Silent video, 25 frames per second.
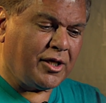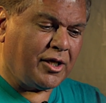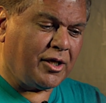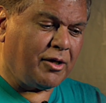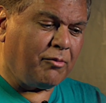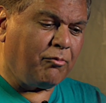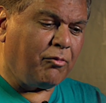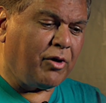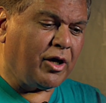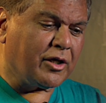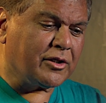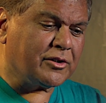
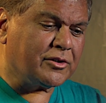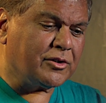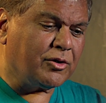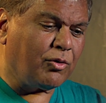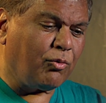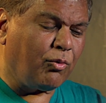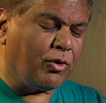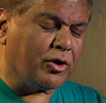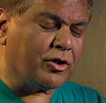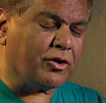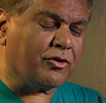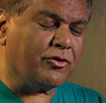But
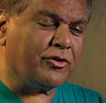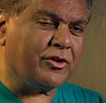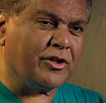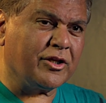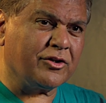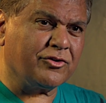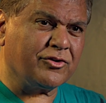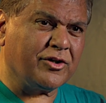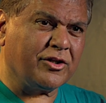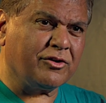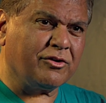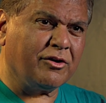one of the
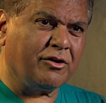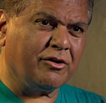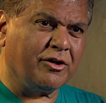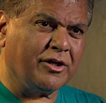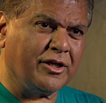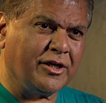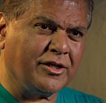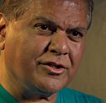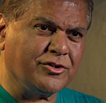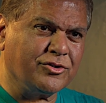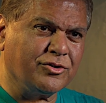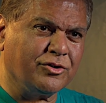things I thoroughly
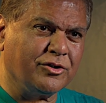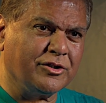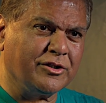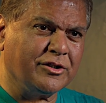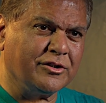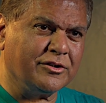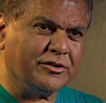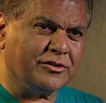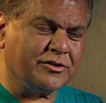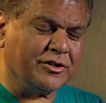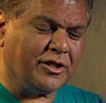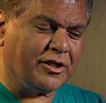enjoyed
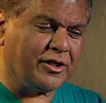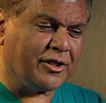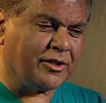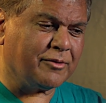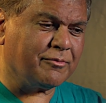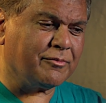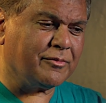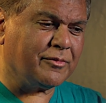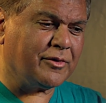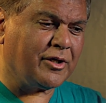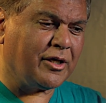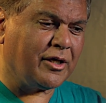at the
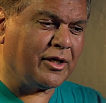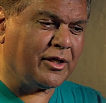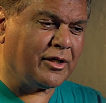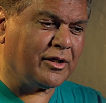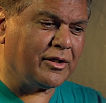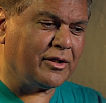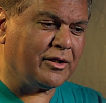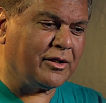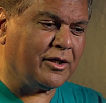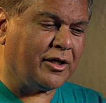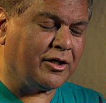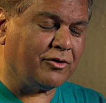time,
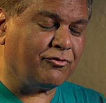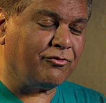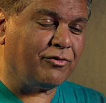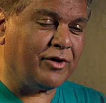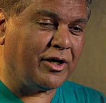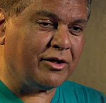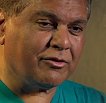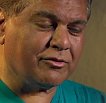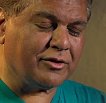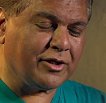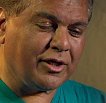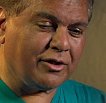and I'd
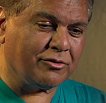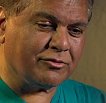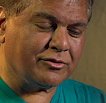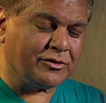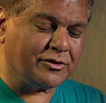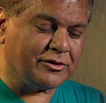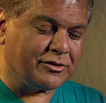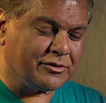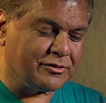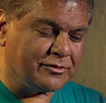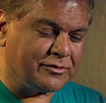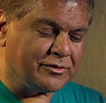found out
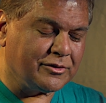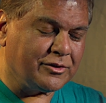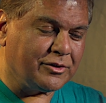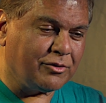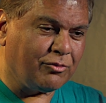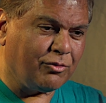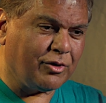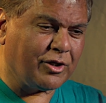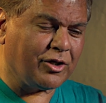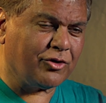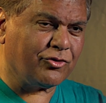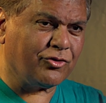in
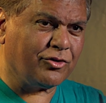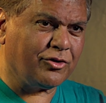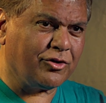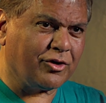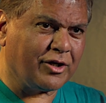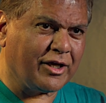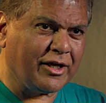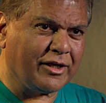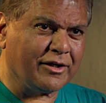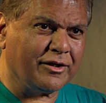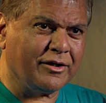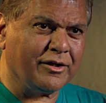when I was in
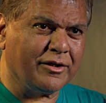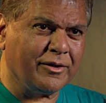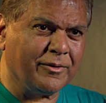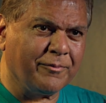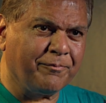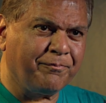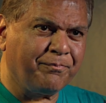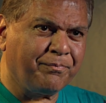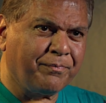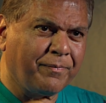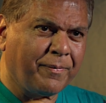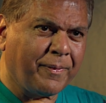Uganda,
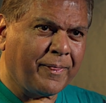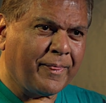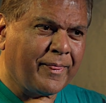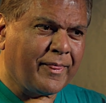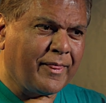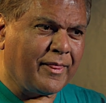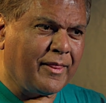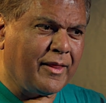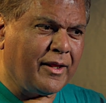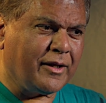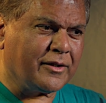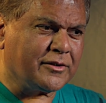
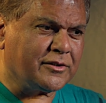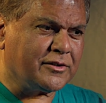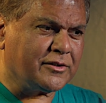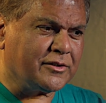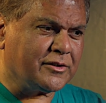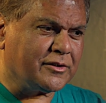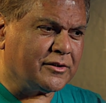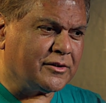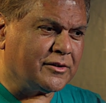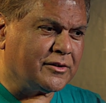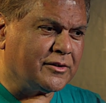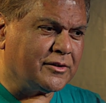that
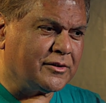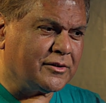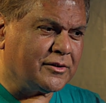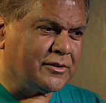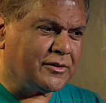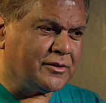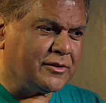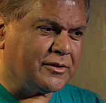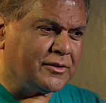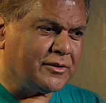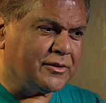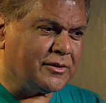a
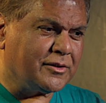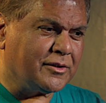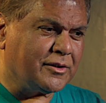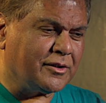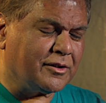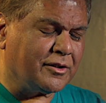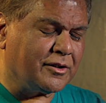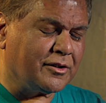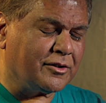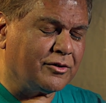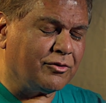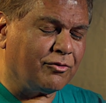
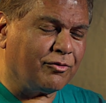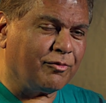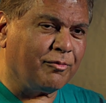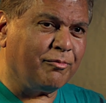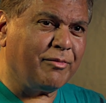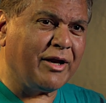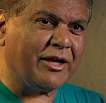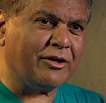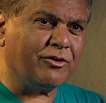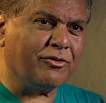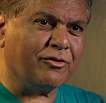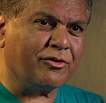lot of
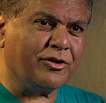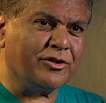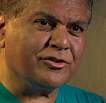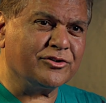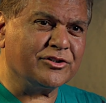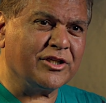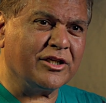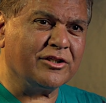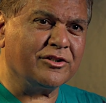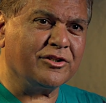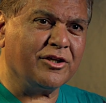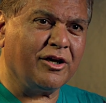band called
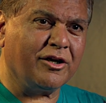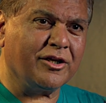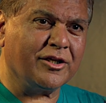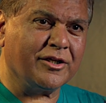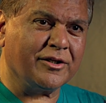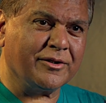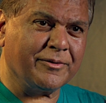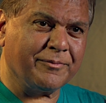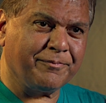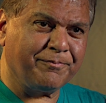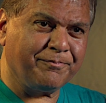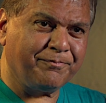
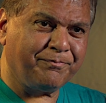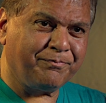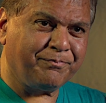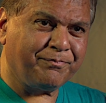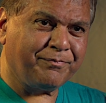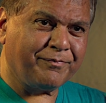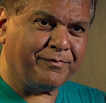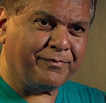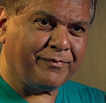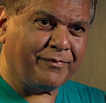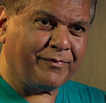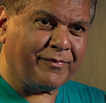Santana
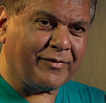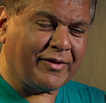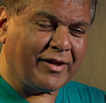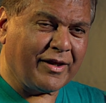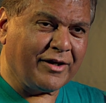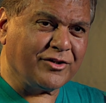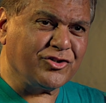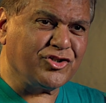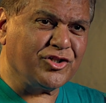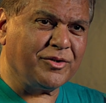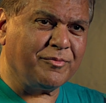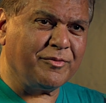
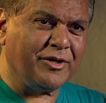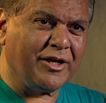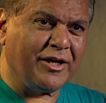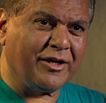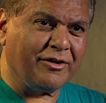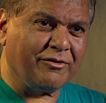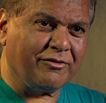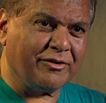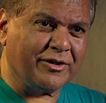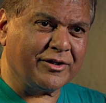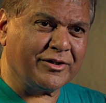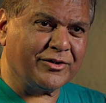and Jimi
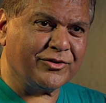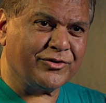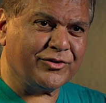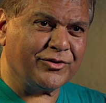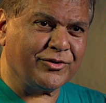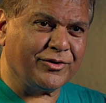Hendrix.